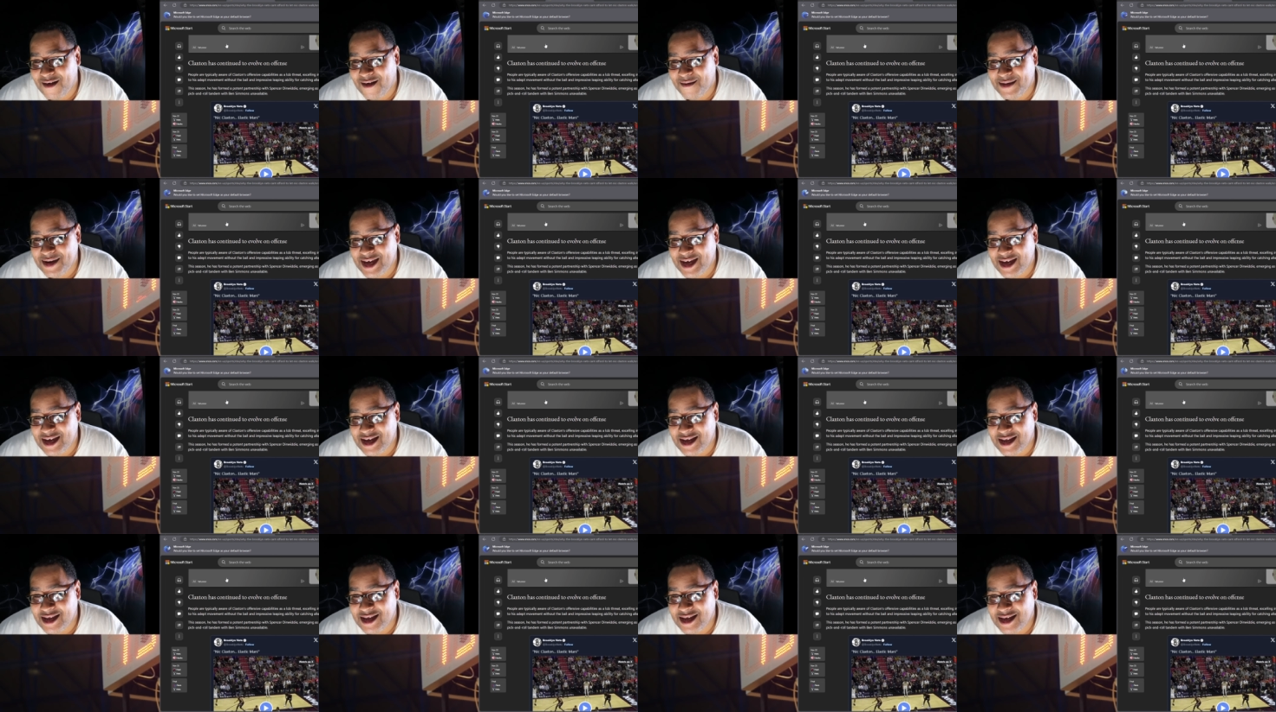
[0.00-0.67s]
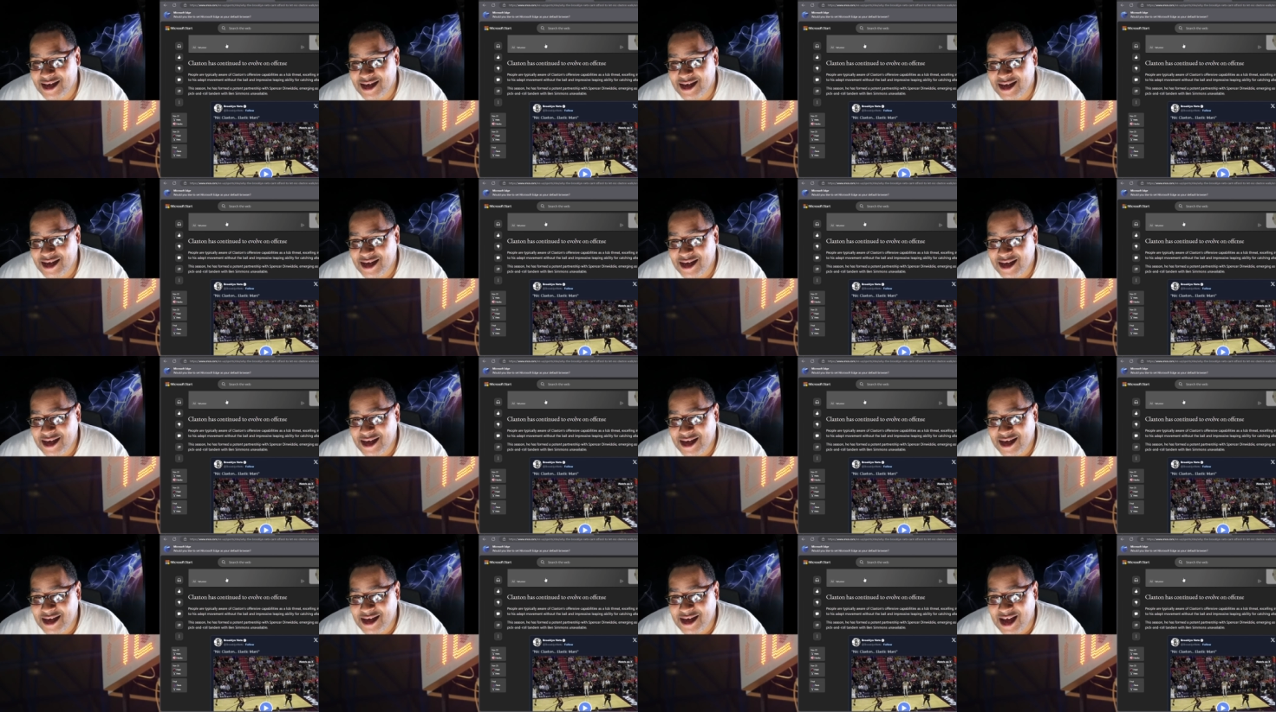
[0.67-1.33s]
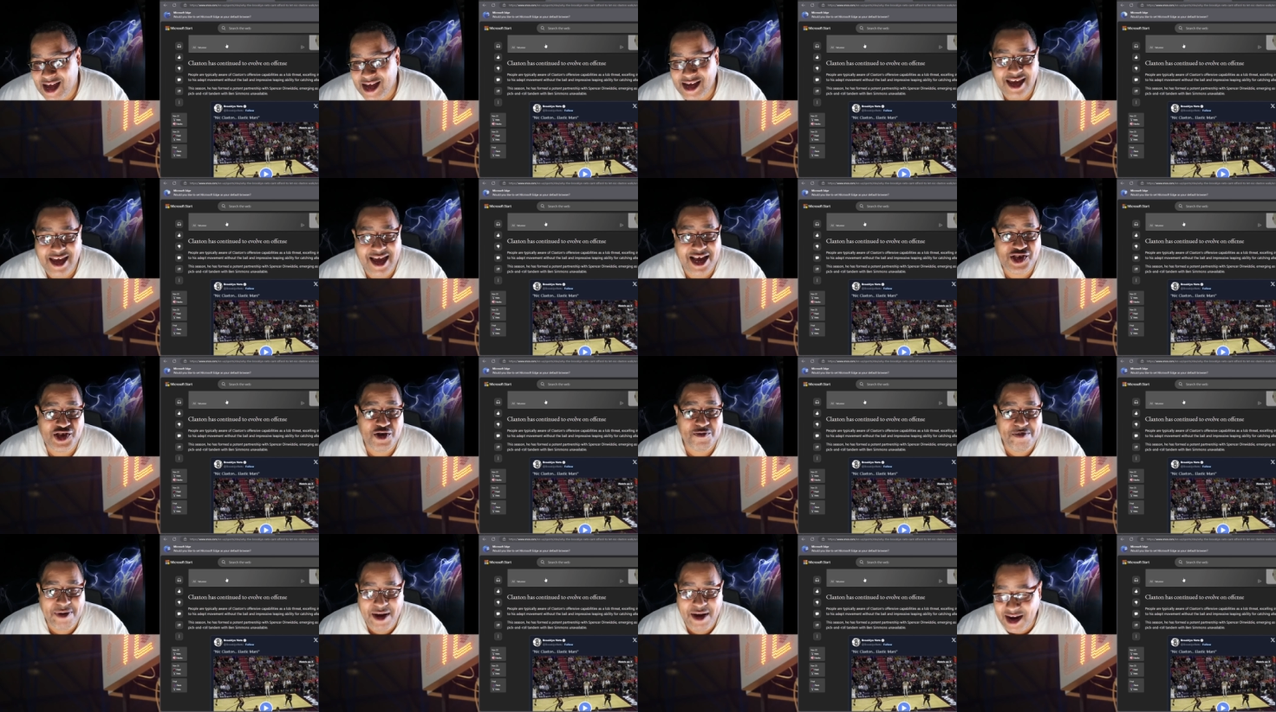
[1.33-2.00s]
I mean I
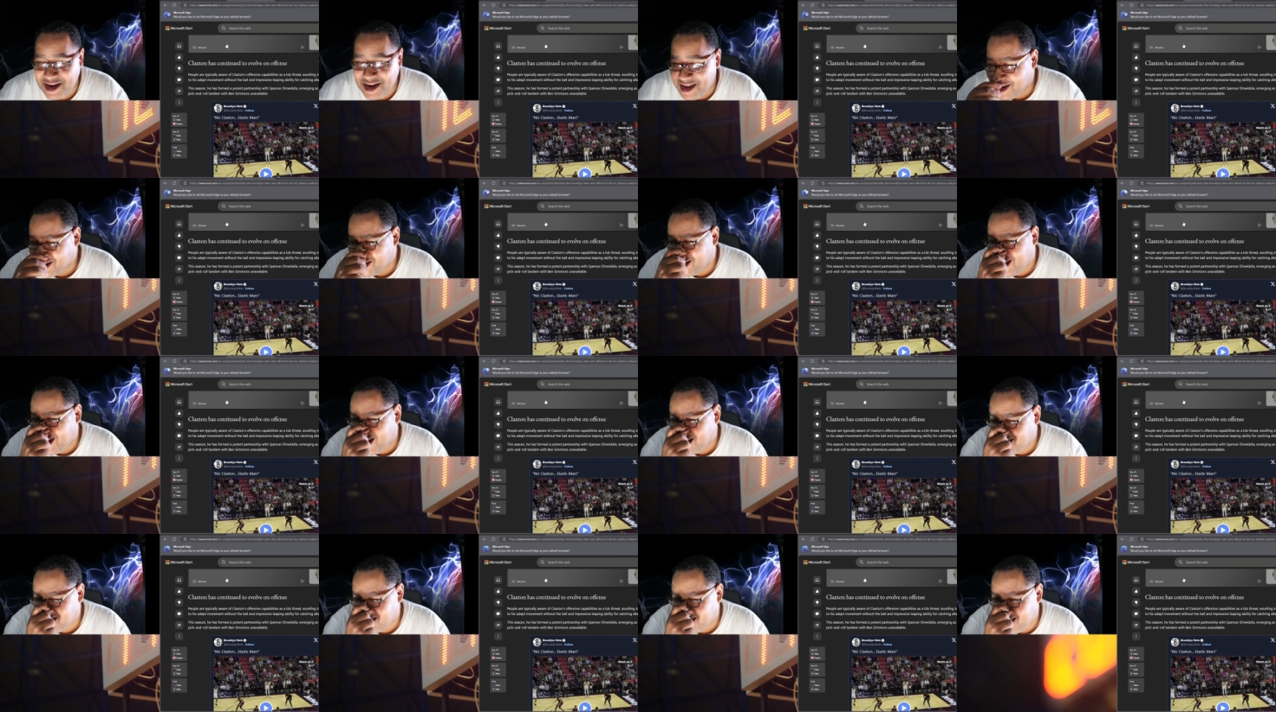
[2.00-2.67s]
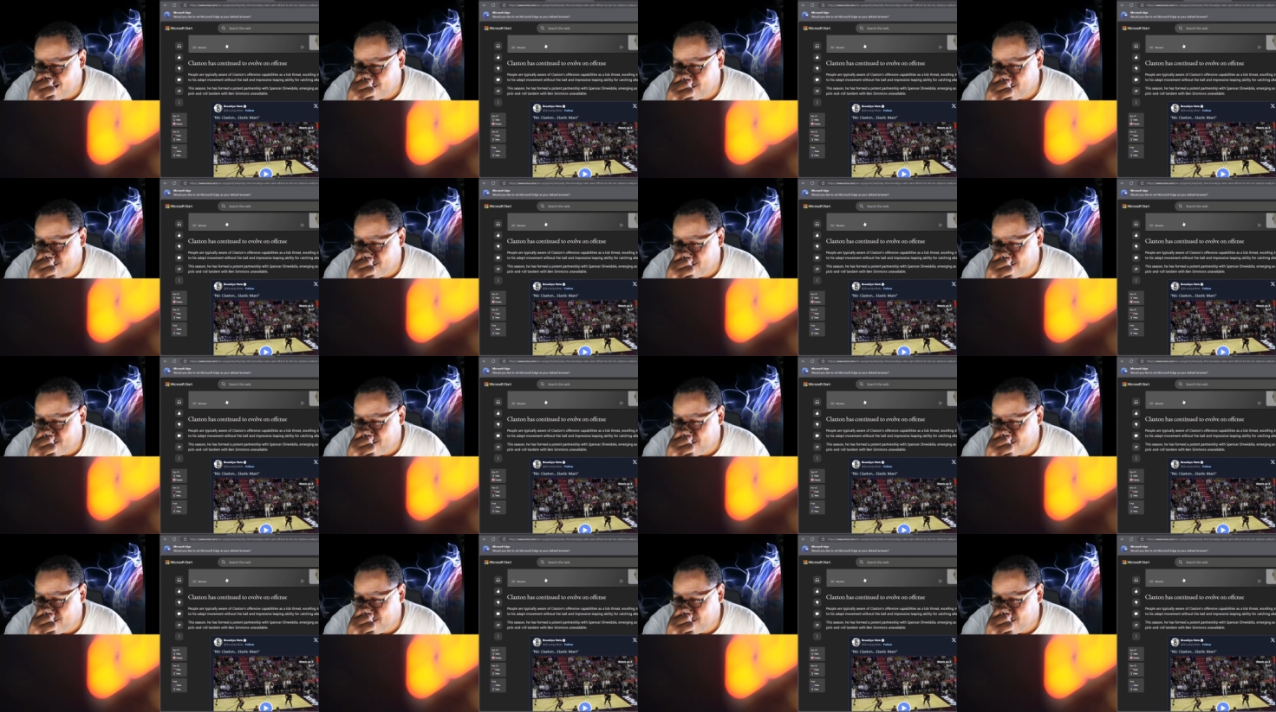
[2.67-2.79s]
guess you paid Nic Claxton.